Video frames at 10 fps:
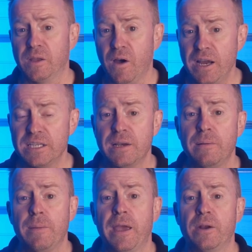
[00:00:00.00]
light
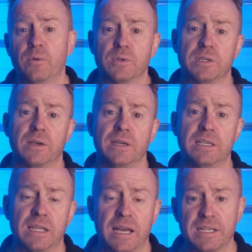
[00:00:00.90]
and also
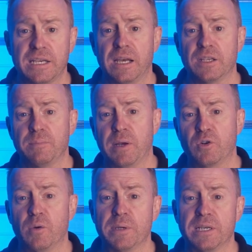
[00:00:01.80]
his latest color
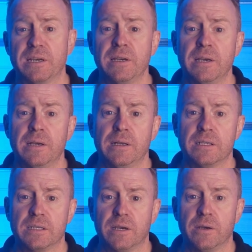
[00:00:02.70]
spectrometer.
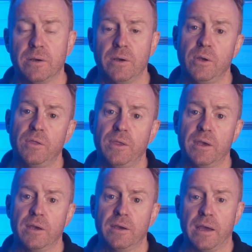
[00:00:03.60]
So
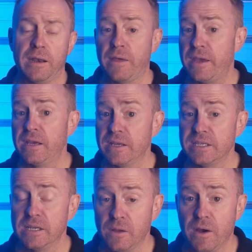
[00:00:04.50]
another
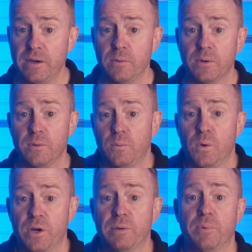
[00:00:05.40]
LED light, well,
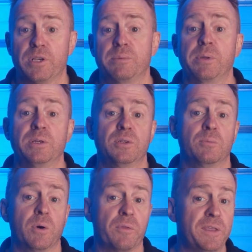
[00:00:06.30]
what could it possibly
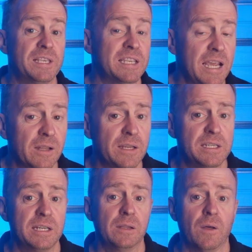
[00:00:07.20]
do? Well, this
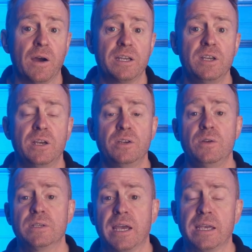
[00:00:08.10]
LED light, you can
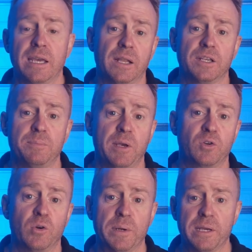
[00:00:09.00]
use a color
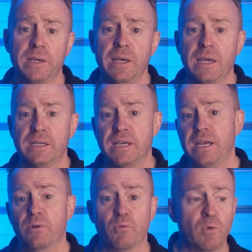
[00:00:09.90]
spectrometer,
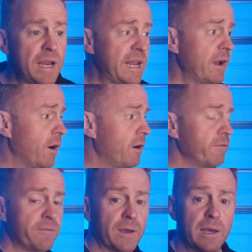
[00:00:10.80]
take a reading
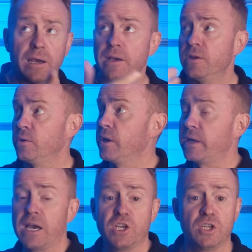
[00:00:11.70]
off your
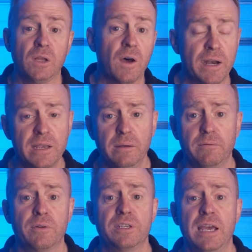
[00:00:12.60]
location lighting,
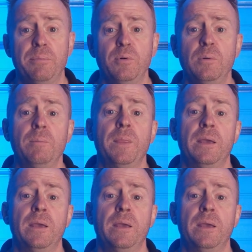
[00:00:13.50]
for example.